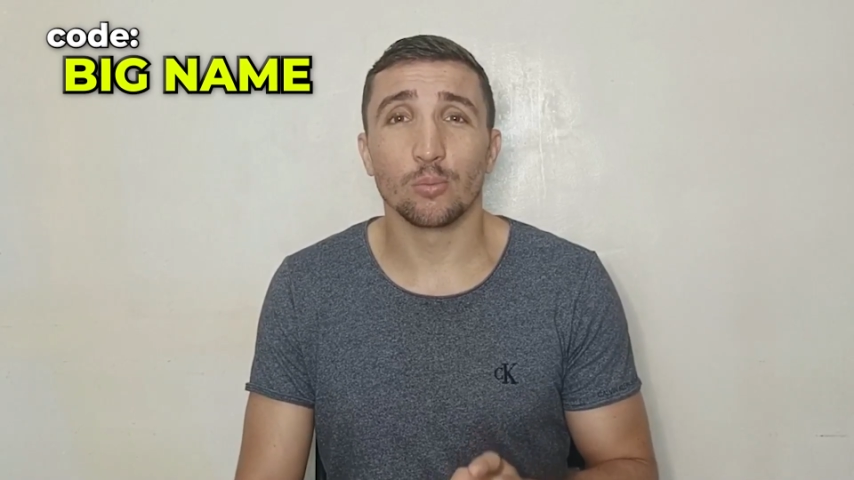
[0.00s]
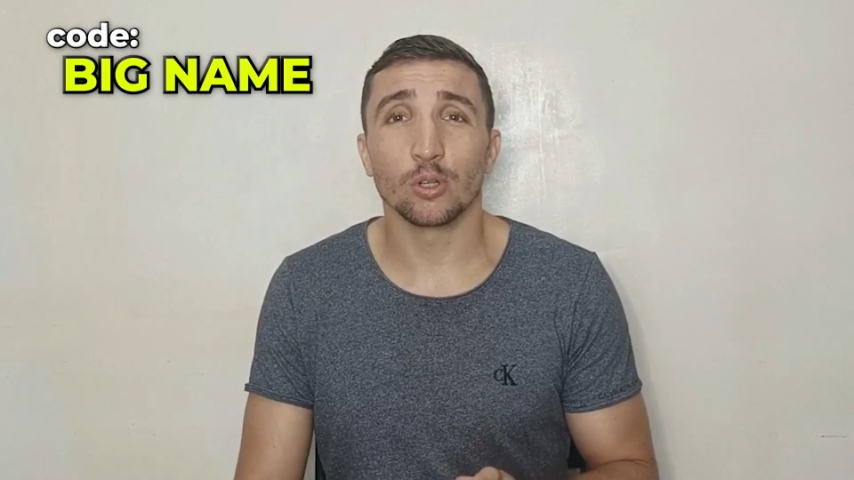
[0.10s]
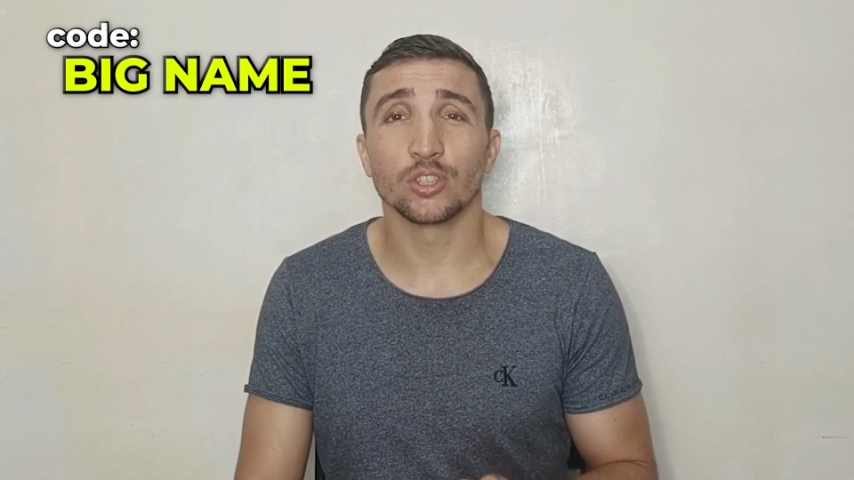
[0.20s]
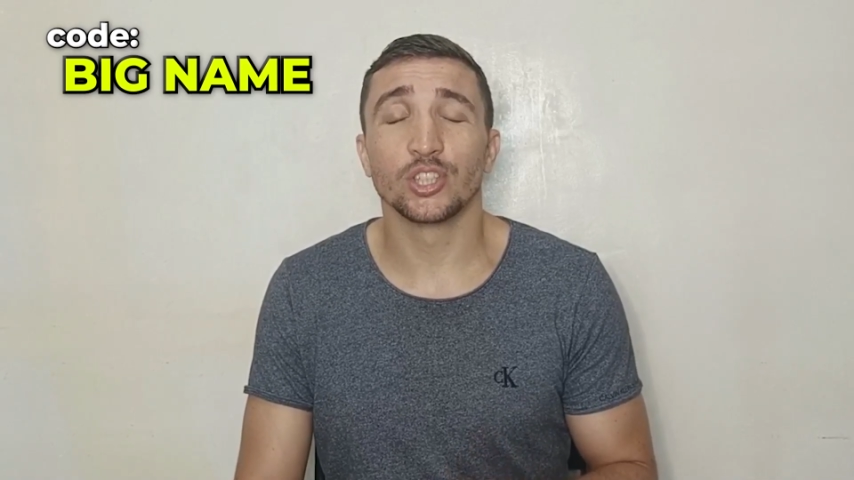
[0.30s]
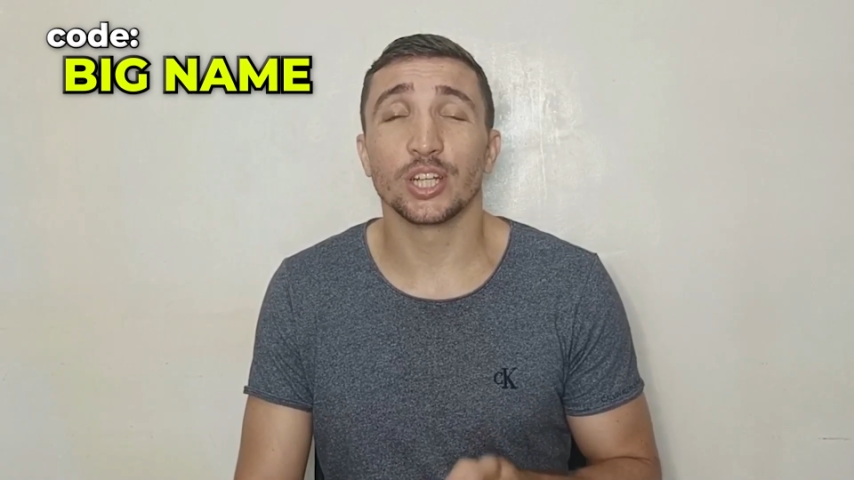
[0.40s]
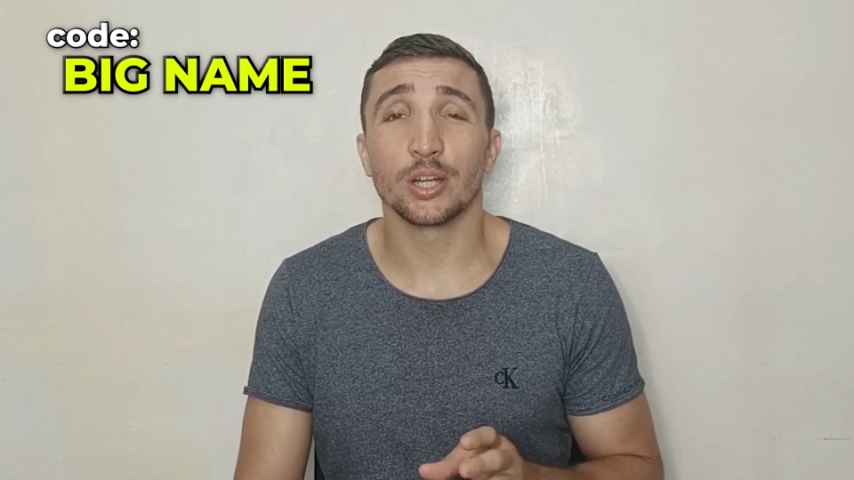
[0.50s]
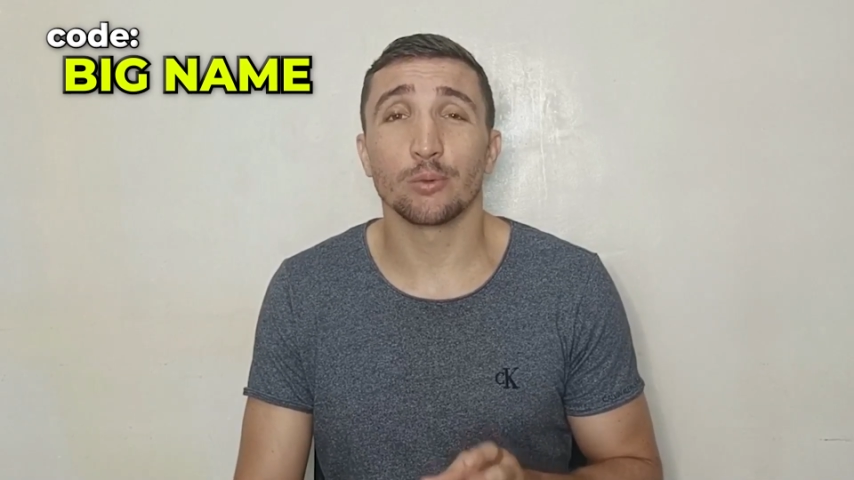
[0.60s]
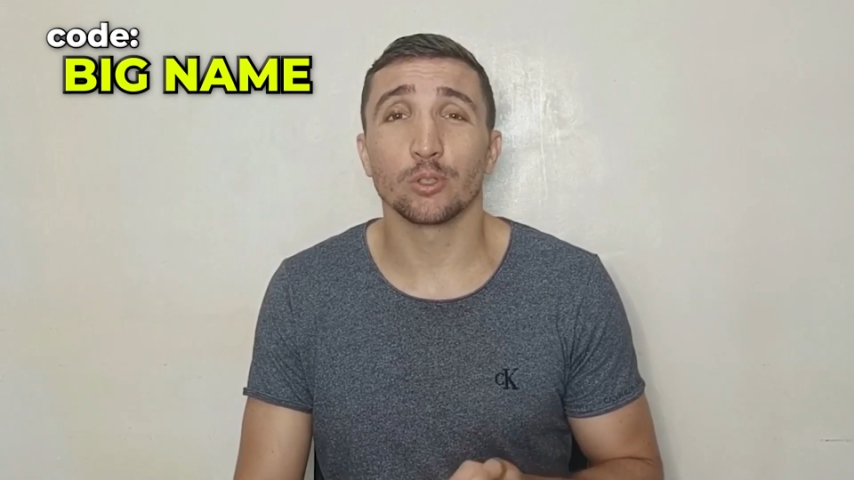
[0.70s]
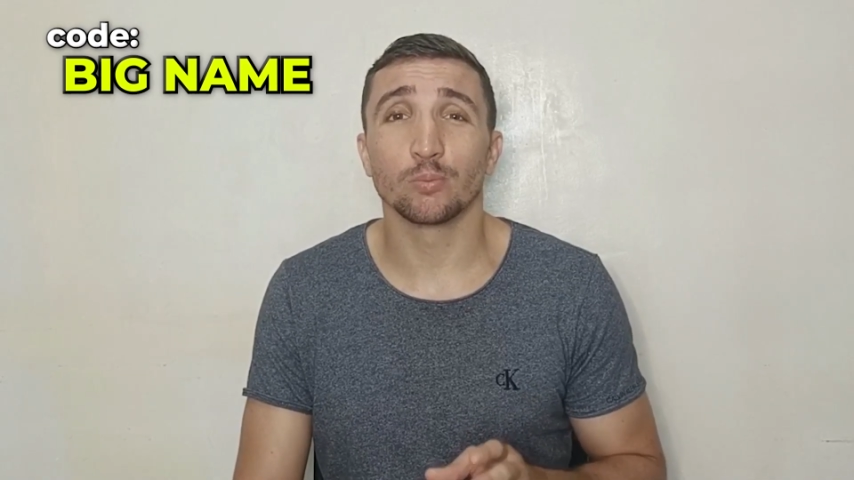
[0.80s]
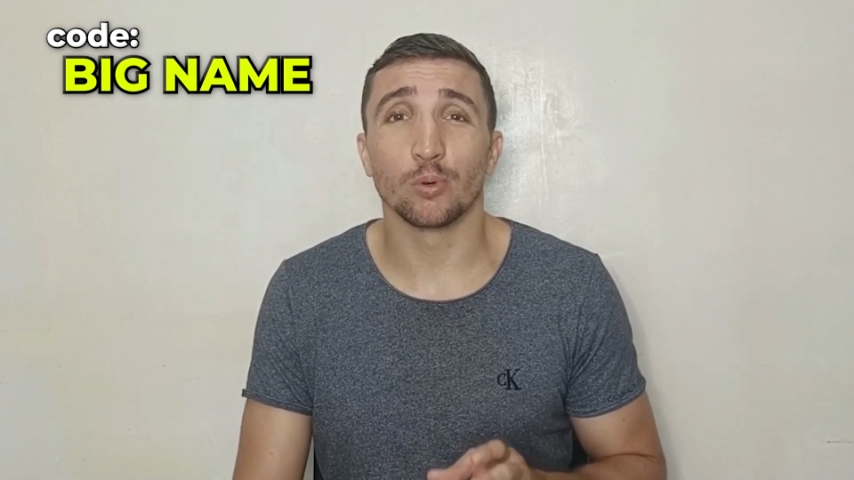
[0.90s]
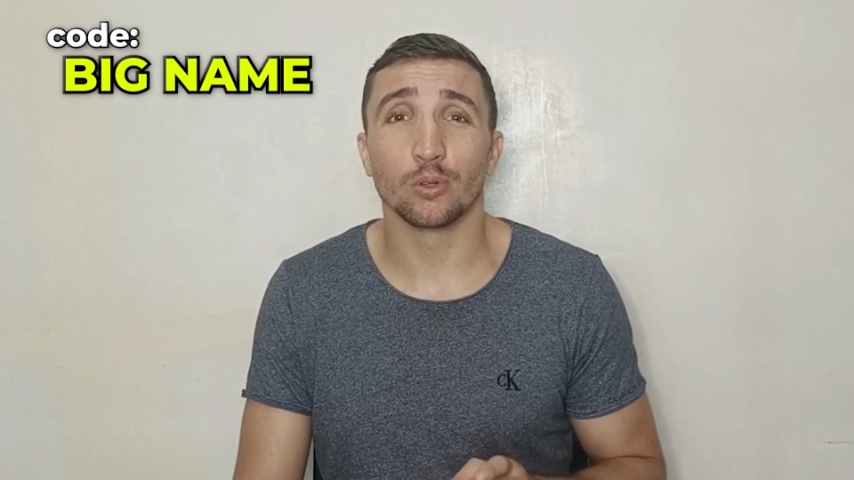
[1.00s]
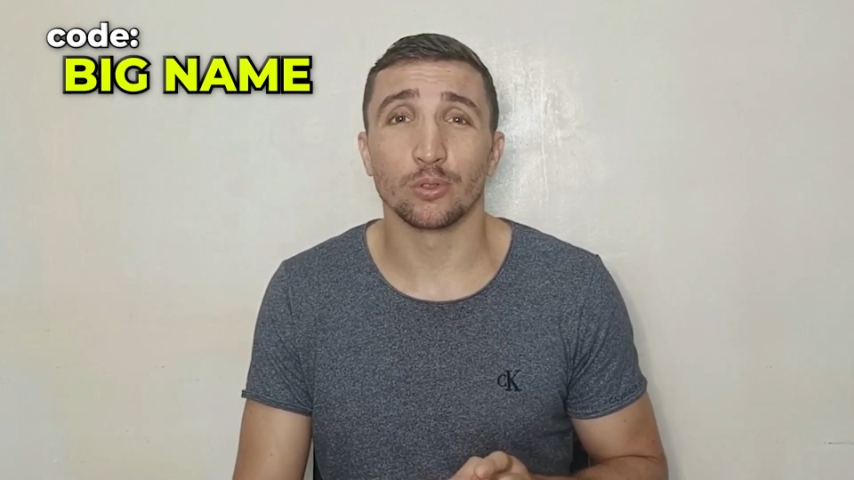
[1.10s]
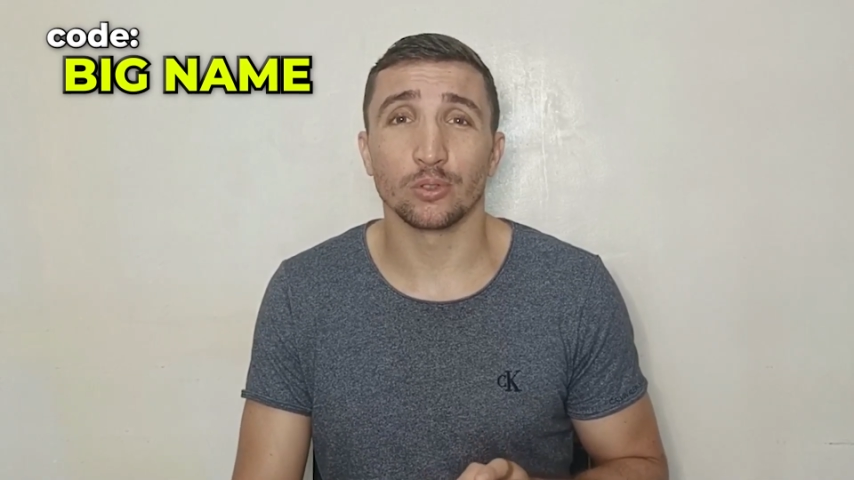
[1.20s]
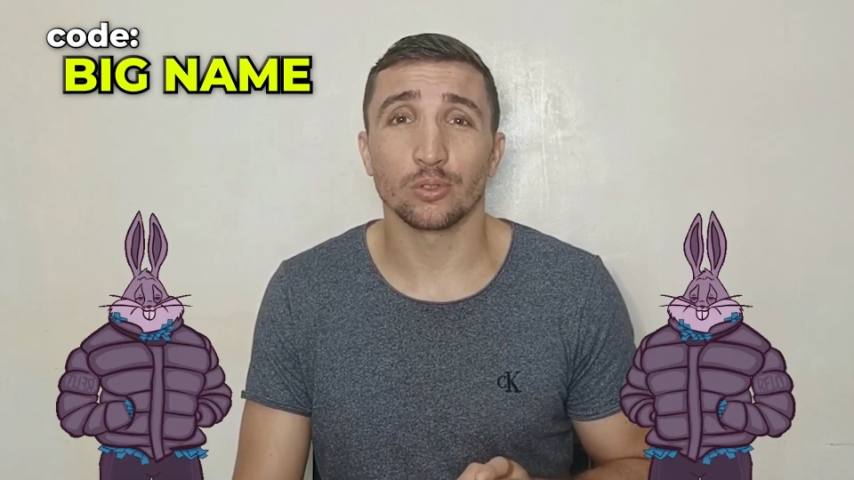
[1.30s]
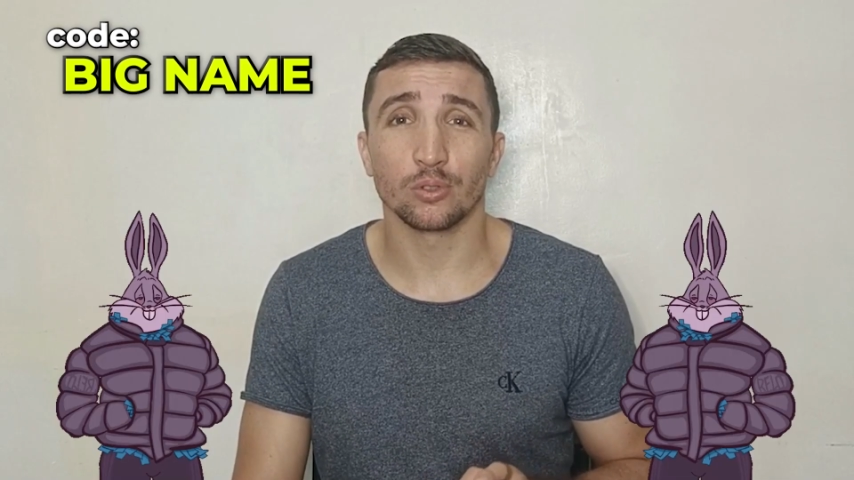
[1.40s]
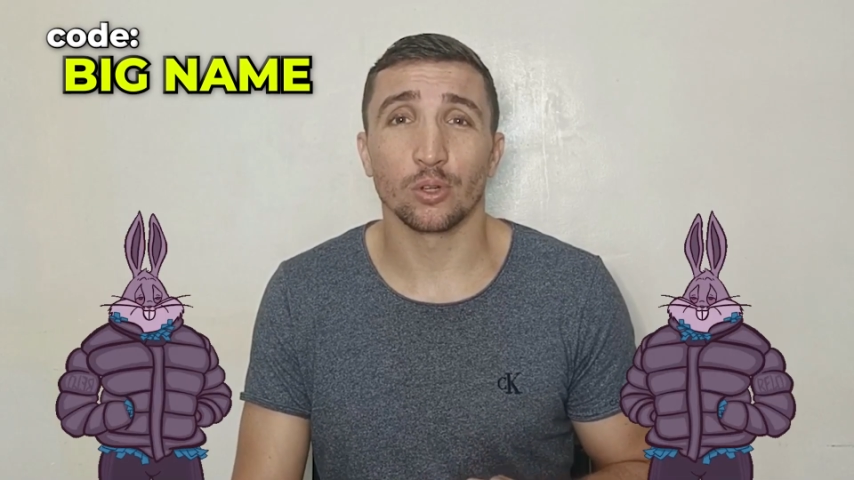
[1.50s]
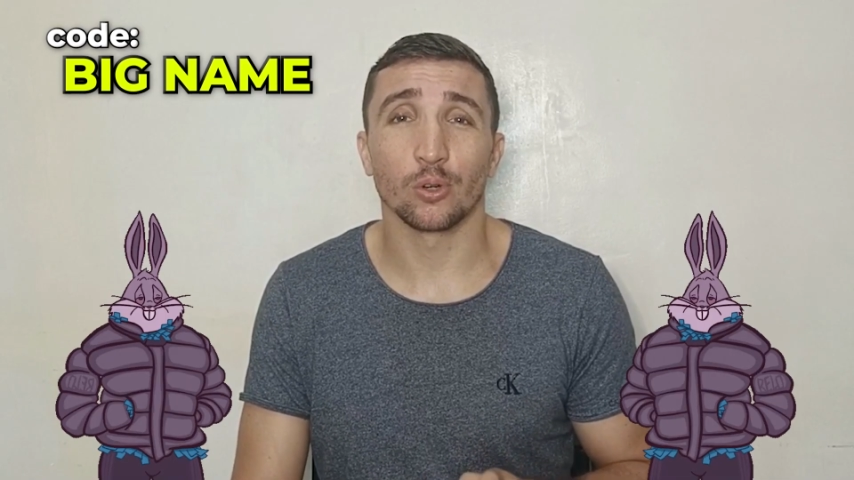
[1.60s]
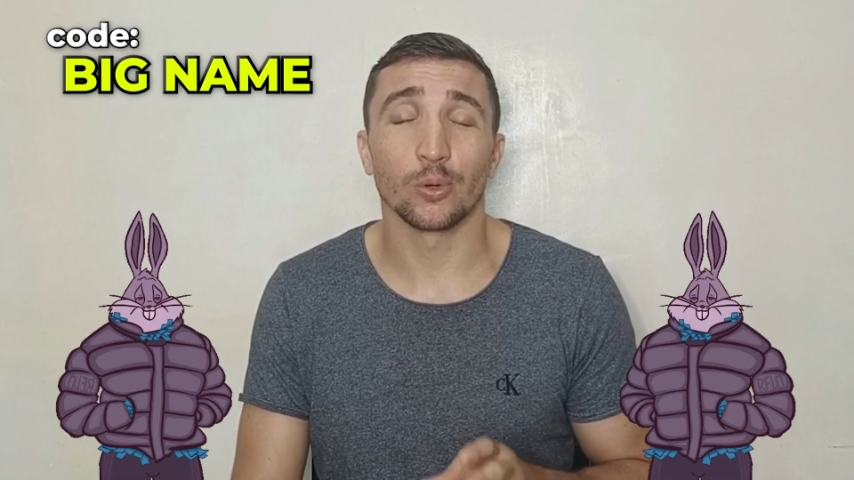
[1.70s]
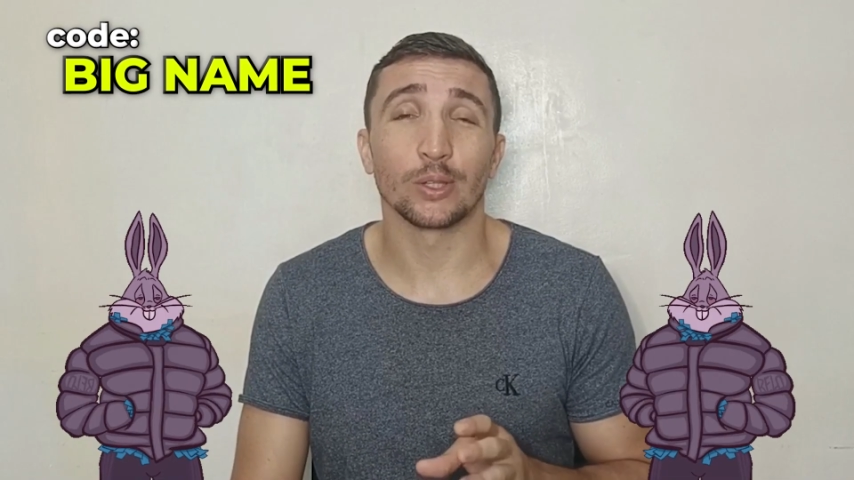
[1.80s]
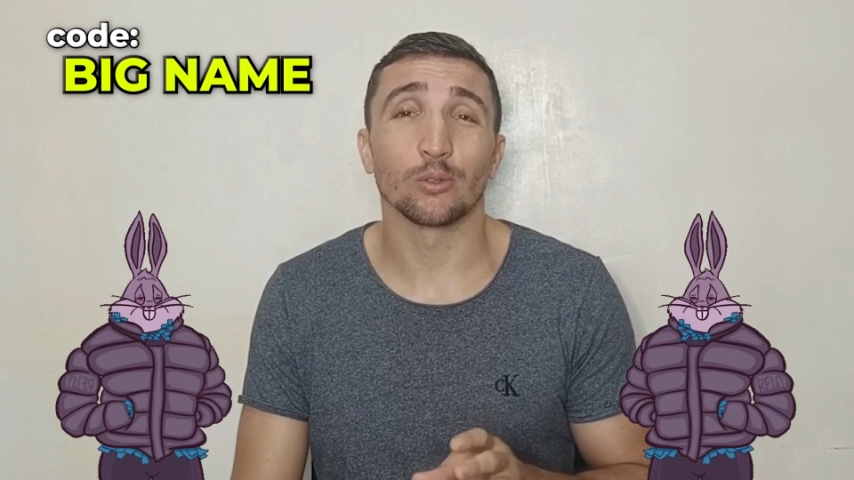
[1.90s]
most generous bonus you're going